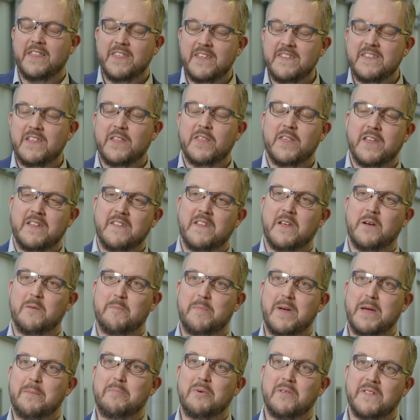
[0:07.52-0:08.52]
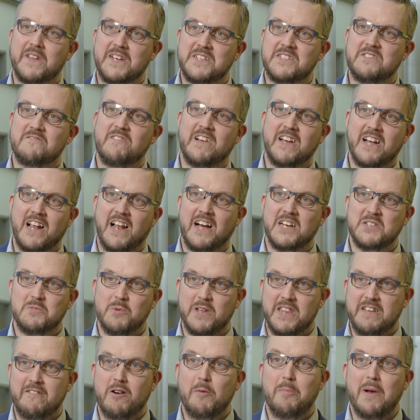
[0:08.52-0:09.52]
I think the thing that people need to realise
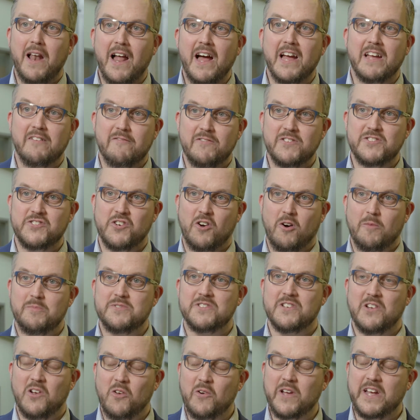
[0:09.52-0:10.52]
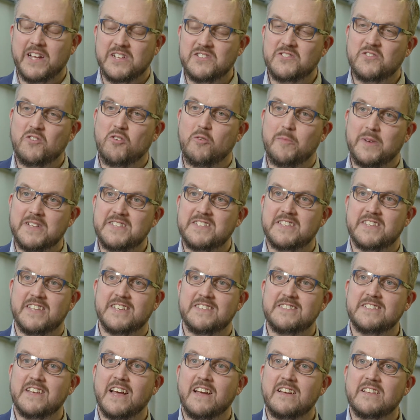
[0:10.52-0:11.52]
when they're applying for jobs and looking to come into
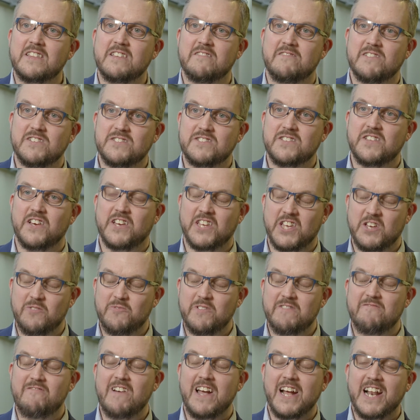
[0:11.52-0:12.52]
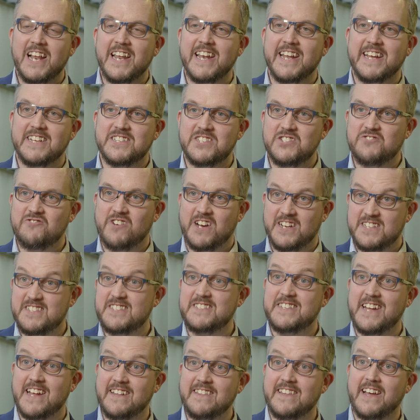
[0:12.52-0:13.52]
this sector is that you really need to try and
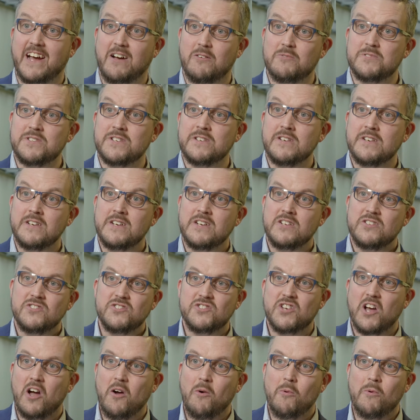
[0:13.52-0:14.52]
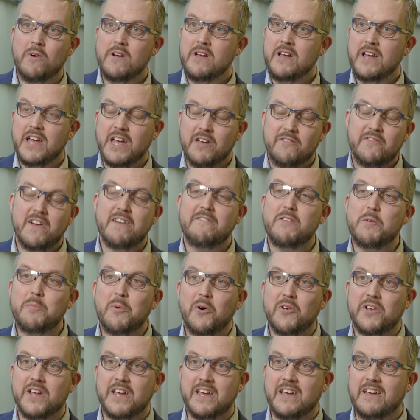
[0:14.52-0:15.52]
stand out. So if
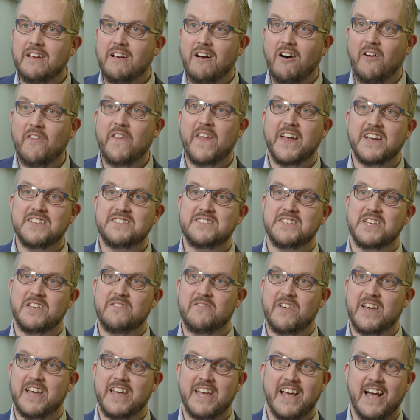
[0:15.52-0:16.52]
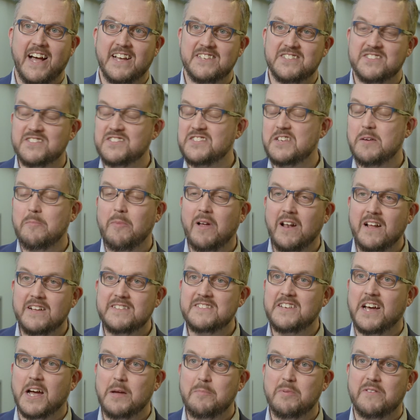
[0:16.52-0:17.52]
everybody on their CV has a similar
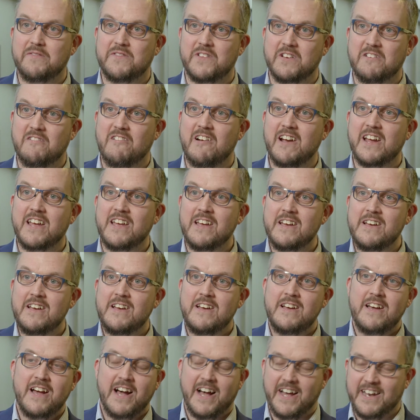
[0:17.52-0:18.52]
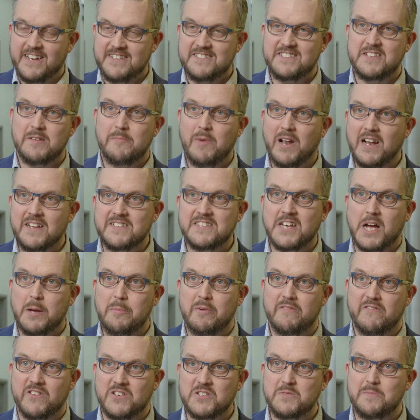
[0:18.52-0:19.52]
type of degree and similar type
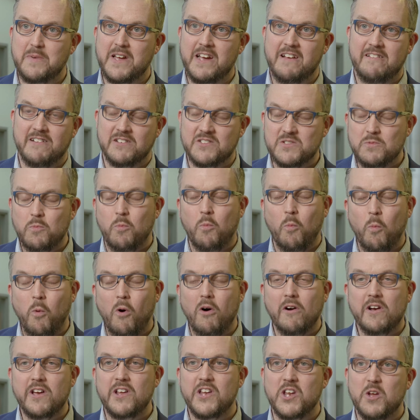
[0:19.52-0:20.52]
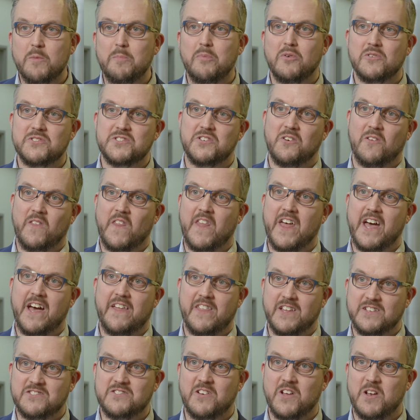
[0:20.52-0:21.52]
of experience, what can you put on there
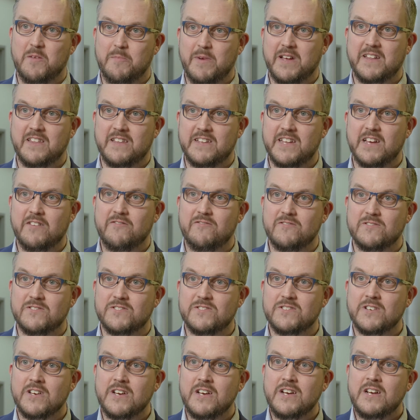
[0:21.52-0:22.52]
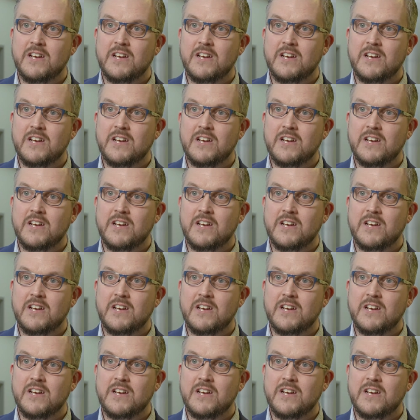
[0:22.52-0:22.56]
that's going to make the difference?